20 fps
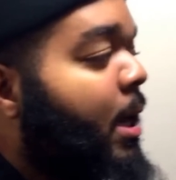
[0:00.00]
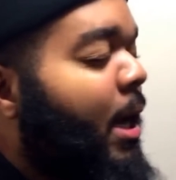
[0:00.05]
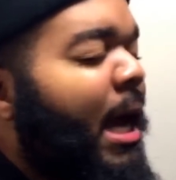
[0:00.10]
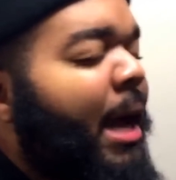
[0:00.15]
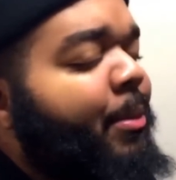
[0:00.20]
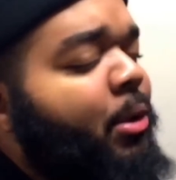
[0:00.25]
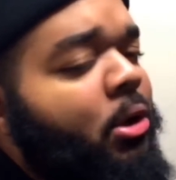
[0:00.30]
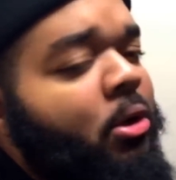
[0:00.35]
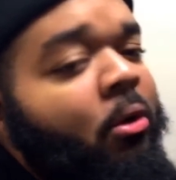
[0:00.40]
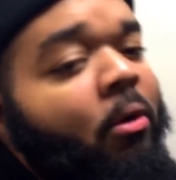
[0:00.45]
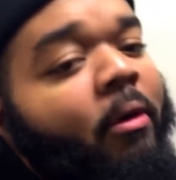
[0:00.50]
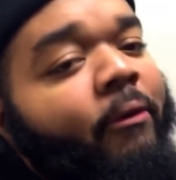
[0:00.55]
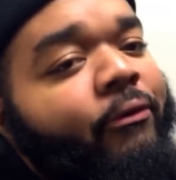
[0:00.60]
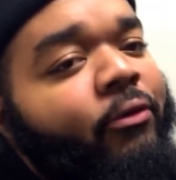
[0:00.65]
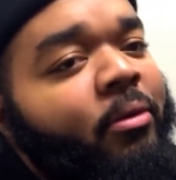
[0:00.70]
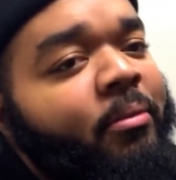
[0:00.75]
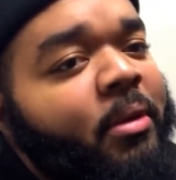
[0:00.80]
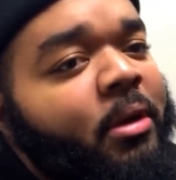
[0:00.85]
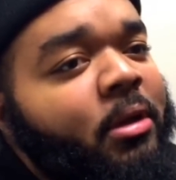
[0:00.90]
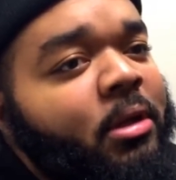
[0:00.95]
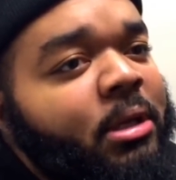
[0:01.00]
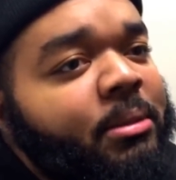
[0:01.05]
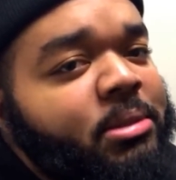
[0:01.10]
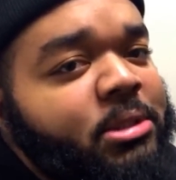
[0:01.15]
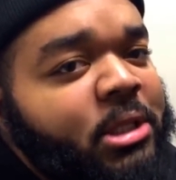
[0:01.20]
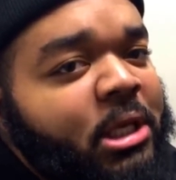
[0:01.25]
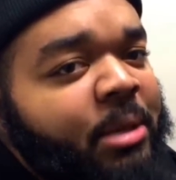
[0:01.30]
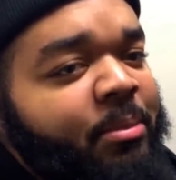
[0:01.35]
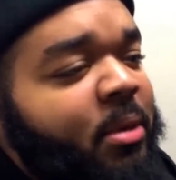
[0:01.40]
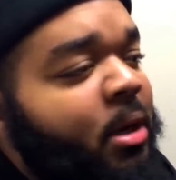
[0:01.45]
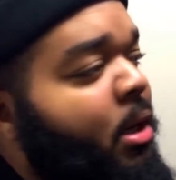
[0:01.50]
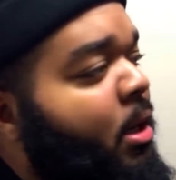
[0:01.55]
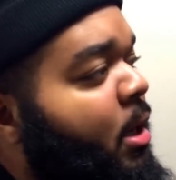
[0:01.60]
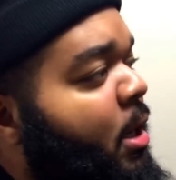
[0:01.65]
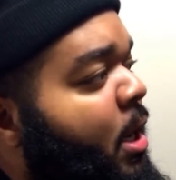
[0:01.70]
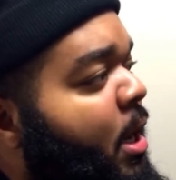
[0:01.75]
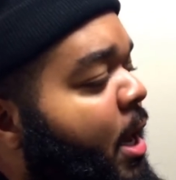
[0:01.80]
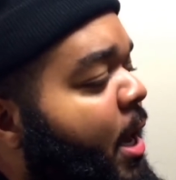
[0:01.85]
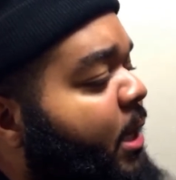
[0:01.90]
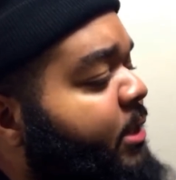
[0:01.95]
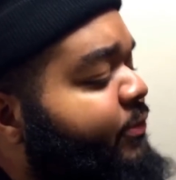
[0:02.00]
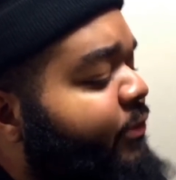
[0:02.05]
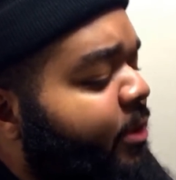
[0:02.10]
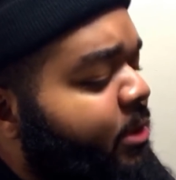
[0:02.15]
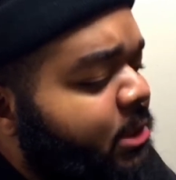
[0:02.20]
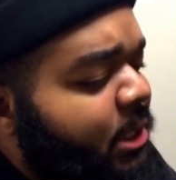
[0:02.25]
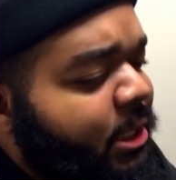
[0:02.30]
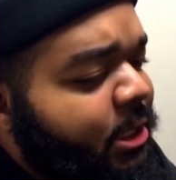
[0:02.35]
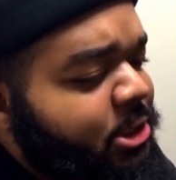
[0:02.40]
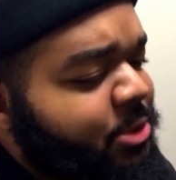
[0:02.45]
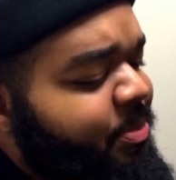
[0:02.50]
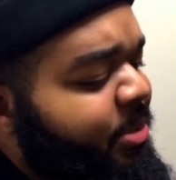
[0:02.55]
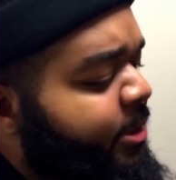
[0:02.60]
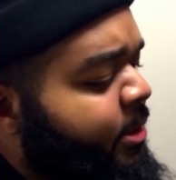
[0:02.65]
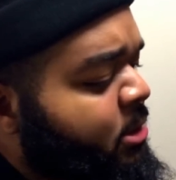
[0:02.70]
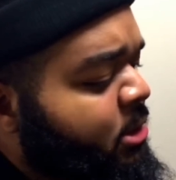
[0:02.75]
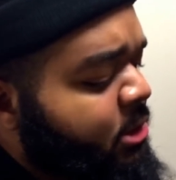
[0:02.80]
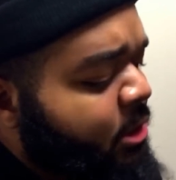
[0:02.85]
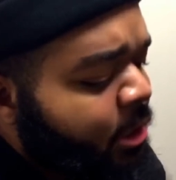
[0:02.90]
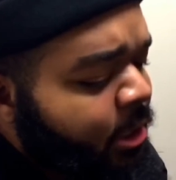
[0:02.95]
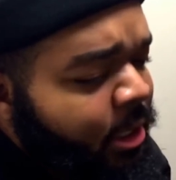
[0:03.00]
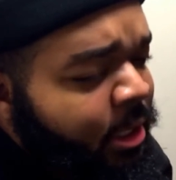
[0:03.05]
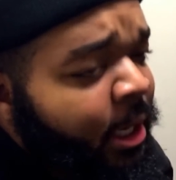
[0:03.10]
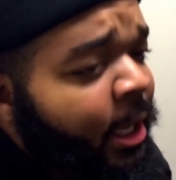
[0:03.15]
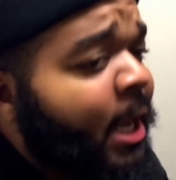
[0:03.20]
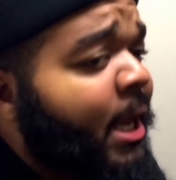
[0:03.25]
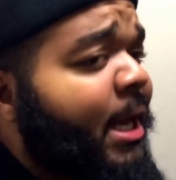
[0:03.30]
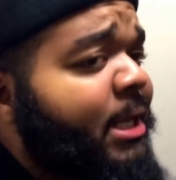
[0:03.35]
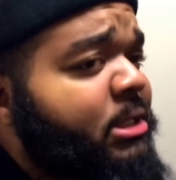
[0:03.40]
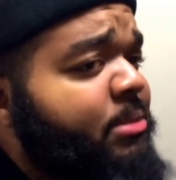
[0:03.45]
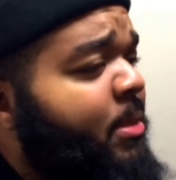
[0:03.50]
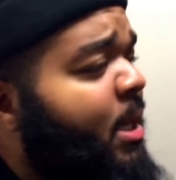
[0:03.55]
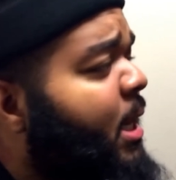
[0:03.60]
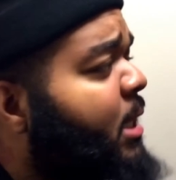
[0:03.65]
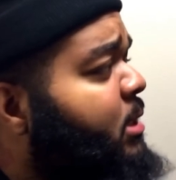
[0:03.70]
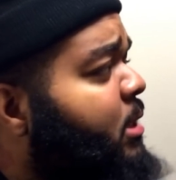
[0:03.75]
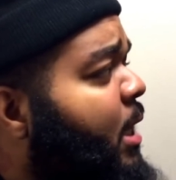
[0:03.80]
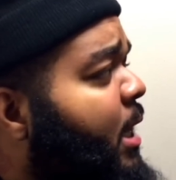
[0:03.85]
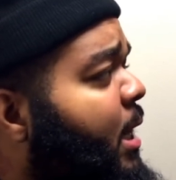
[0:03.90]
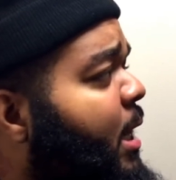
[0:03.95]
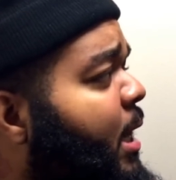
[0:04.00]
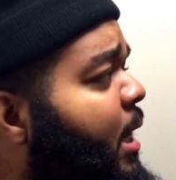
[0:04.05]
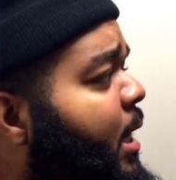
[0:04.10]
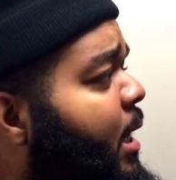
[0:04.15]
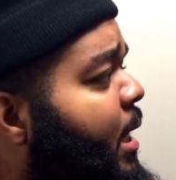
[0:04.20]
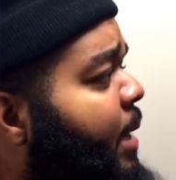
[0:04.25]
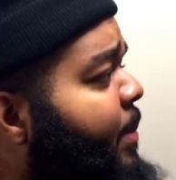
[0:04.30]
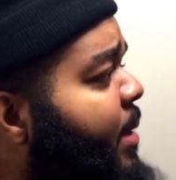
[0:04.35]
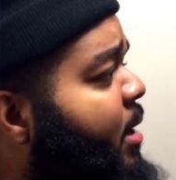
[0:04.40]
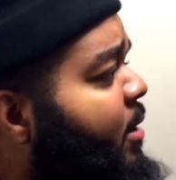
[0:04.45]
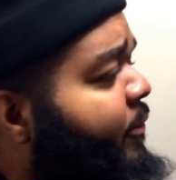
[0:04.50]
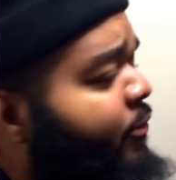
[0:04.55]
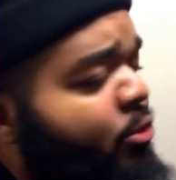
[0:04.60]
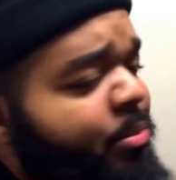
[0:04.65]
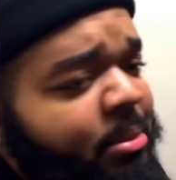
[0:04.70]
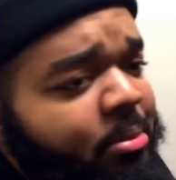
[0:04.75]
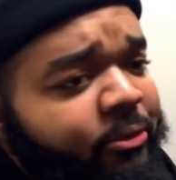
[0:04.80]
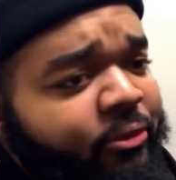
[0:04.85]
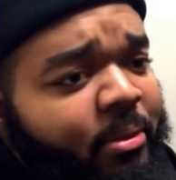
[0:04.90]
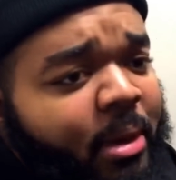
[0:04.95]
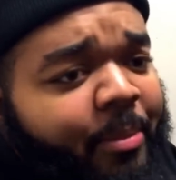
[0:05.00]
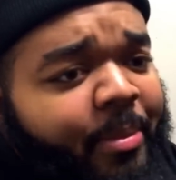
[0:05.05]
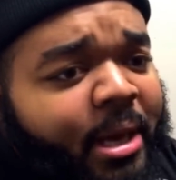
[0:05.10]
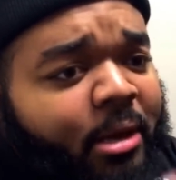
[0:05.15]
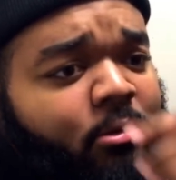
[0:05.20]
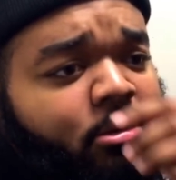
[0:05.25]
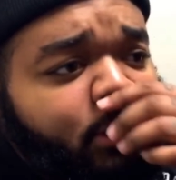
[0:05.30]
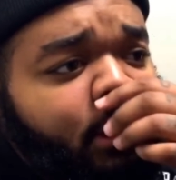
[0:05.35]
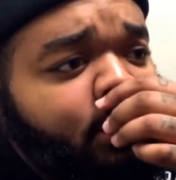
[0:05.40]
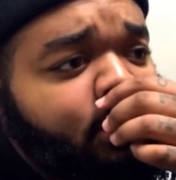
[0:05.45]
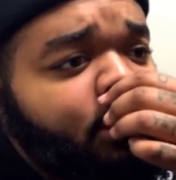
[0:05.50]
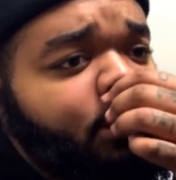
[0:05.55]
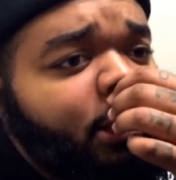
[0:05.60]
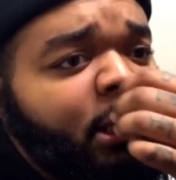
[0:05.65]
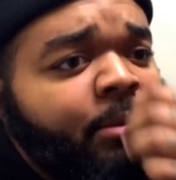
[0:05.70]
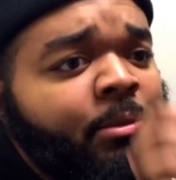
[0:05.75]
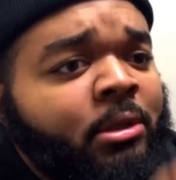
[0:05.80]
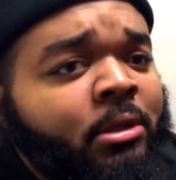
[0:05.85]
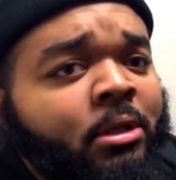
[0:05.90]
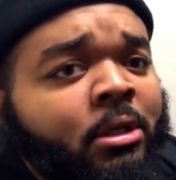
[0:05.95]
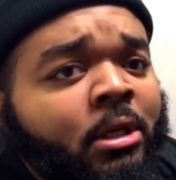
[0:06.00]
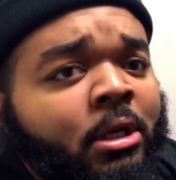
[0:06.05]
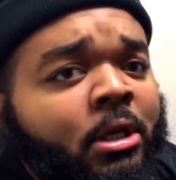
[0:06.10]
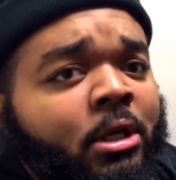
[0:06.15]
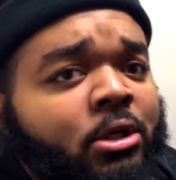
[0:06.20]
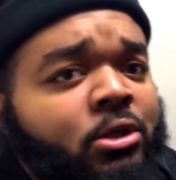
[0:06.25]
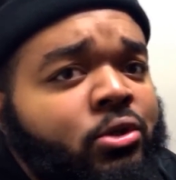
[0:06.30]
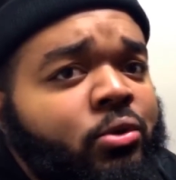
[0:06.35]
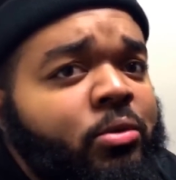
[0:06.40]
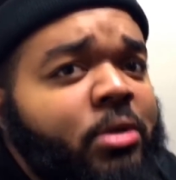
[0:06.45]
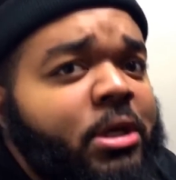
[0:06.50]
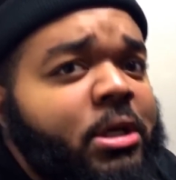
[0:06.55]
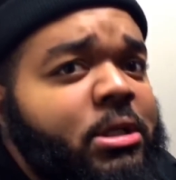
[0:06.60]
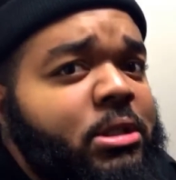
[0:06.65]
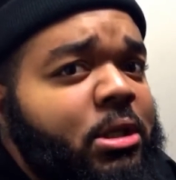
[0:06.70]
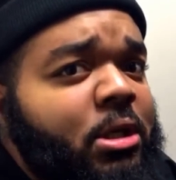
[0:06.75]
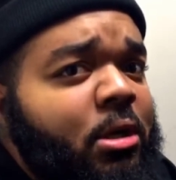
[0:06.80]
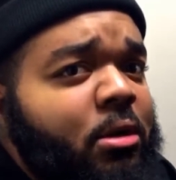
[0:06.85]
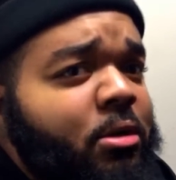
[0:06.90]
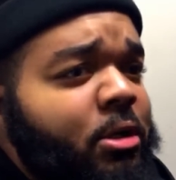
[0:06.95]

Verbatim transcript: I've been going for a minute. You know what I'm saying? But as far as like experience, like, I got I got, I got, I got, you know, I battled Take the Demon two years ago.